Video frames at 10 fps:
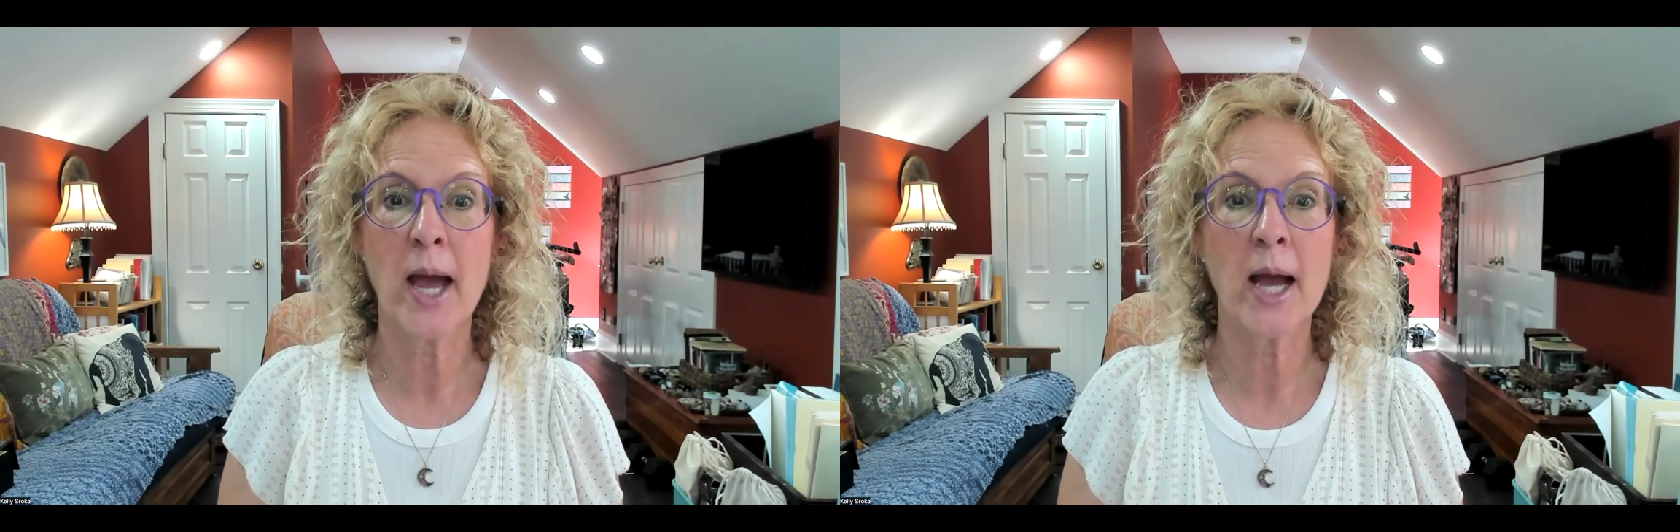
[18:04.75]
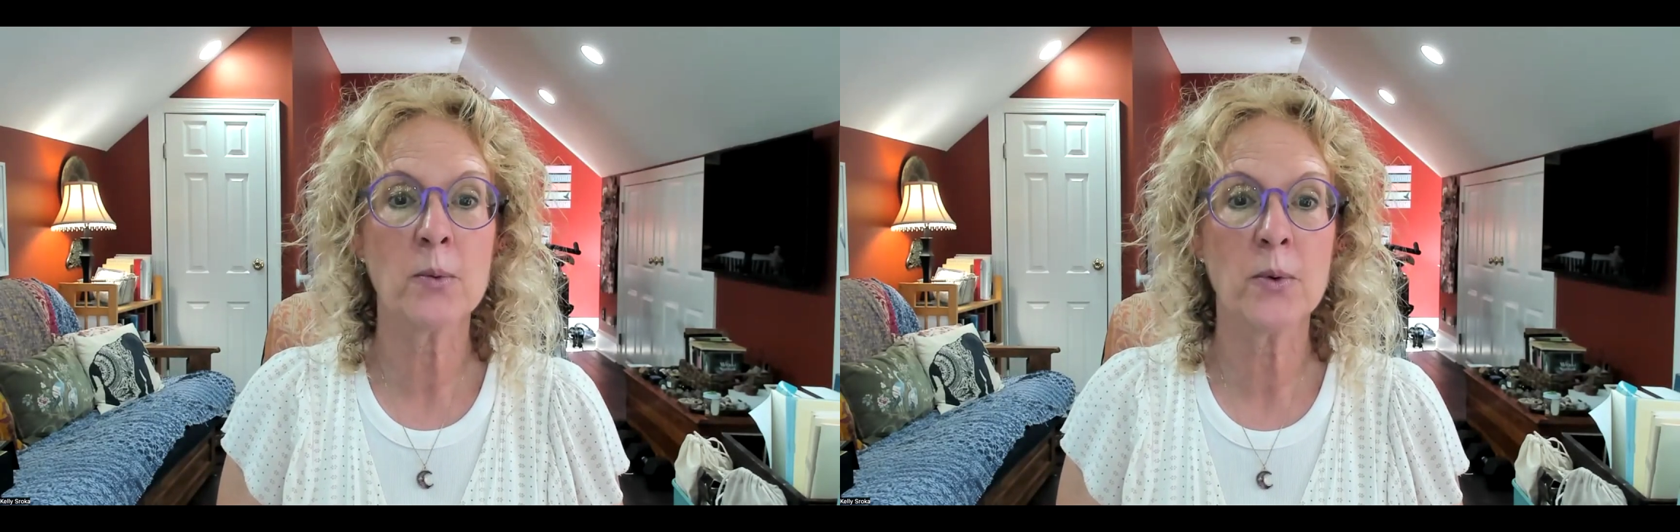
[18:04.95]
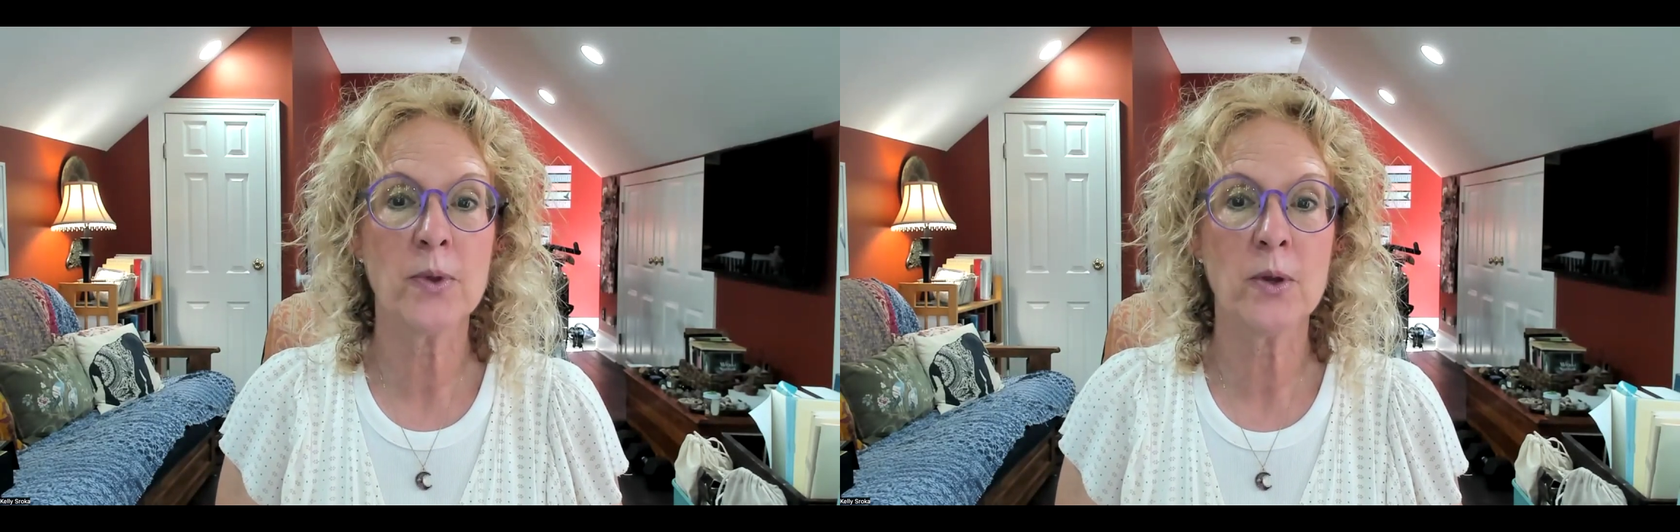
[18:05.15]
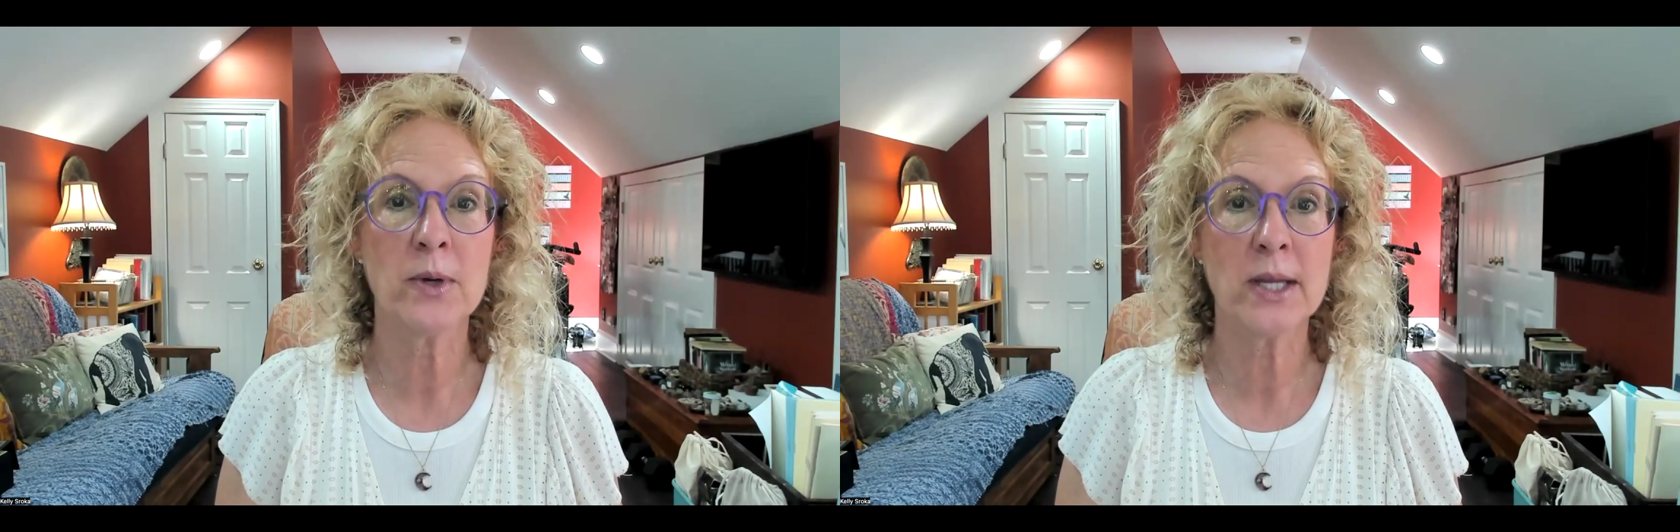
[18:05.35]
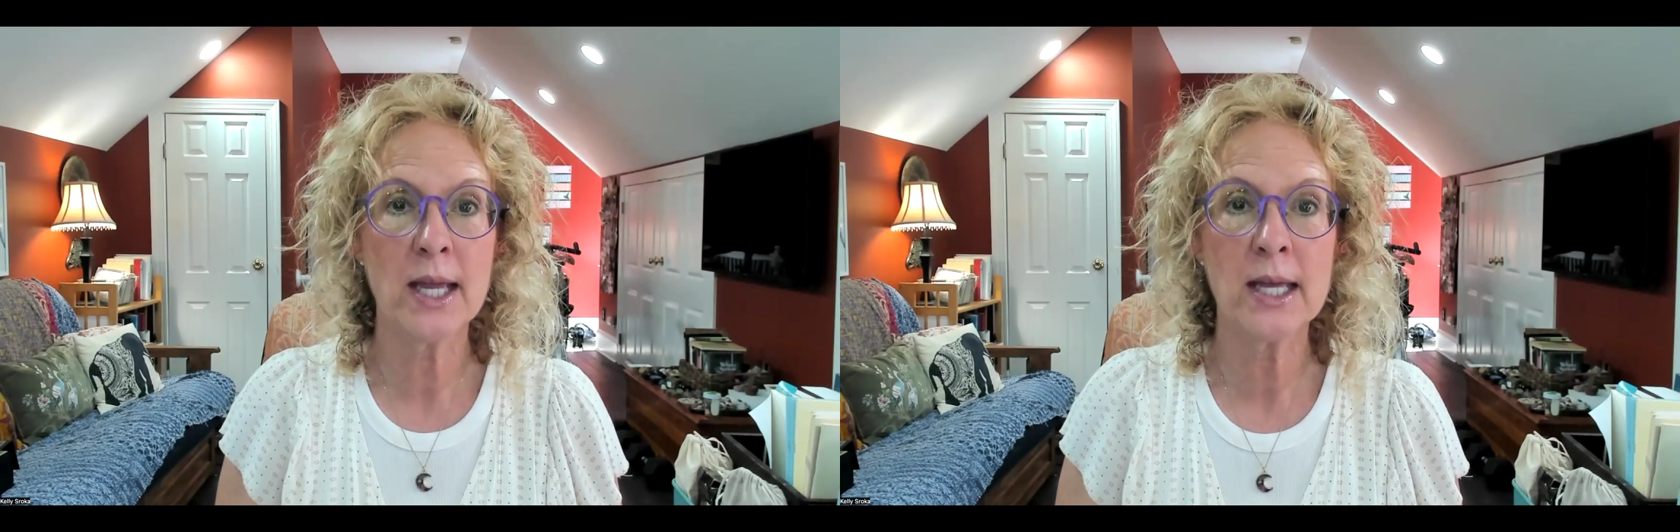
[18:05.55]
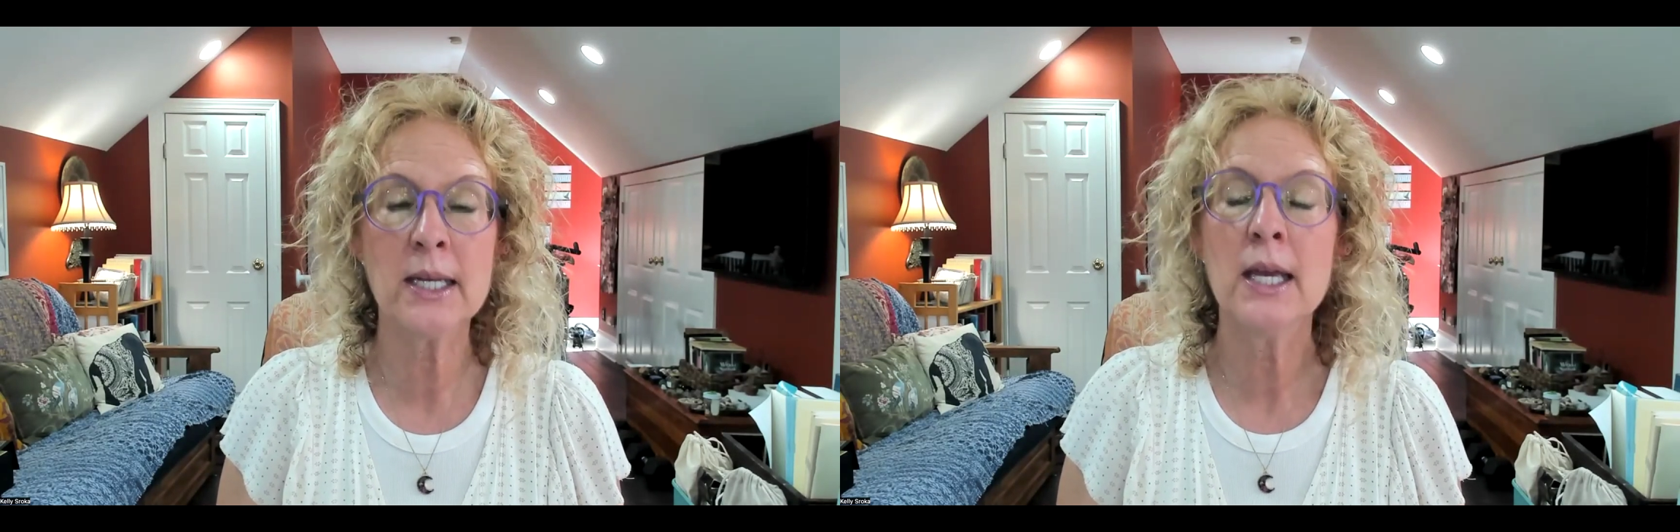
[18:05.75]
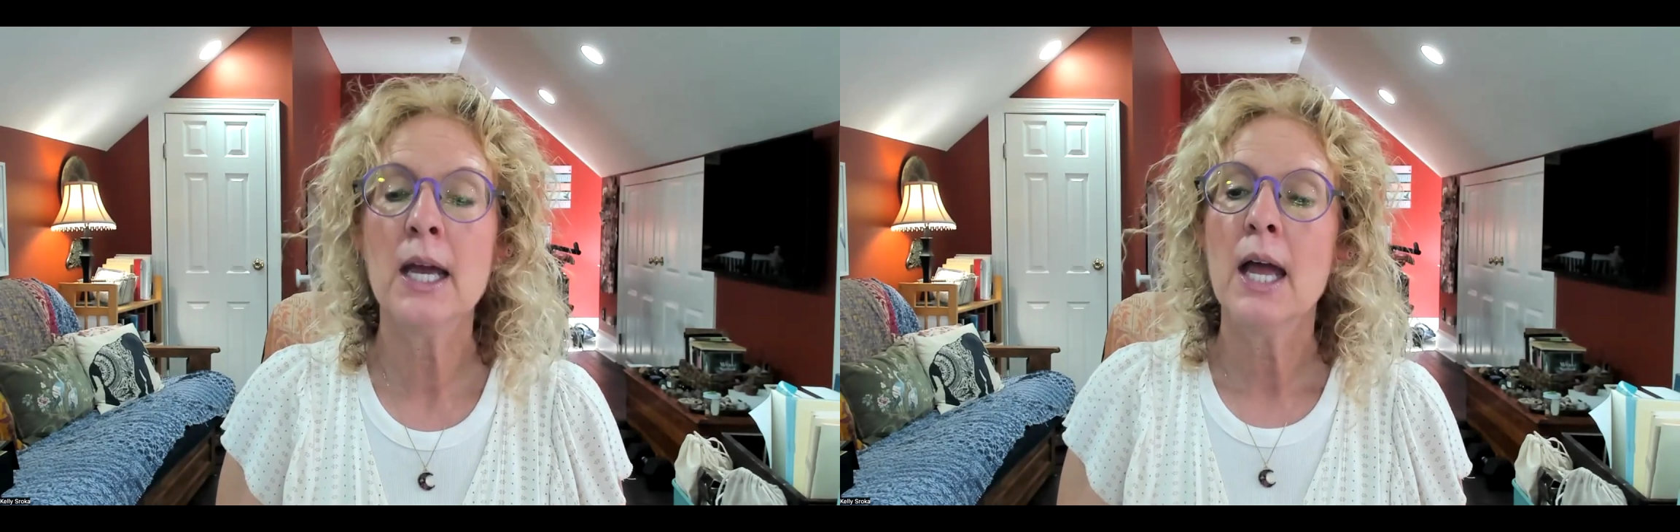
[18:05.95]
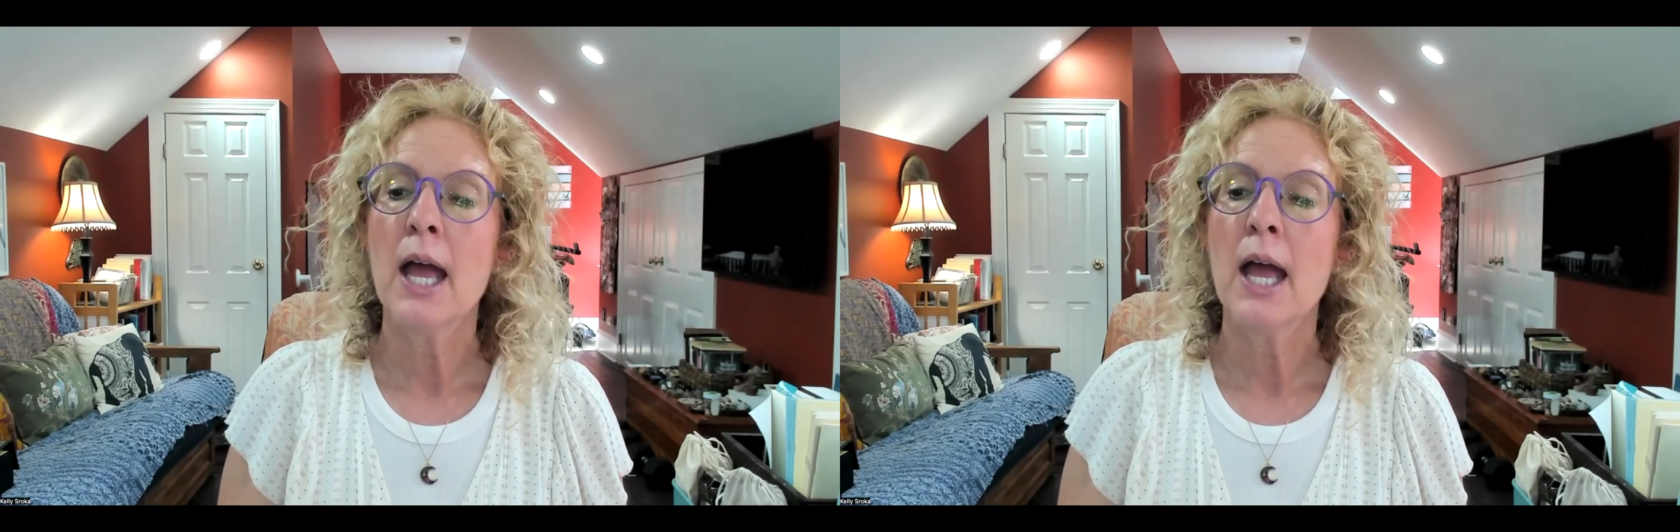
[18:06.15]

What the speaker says: back with you again,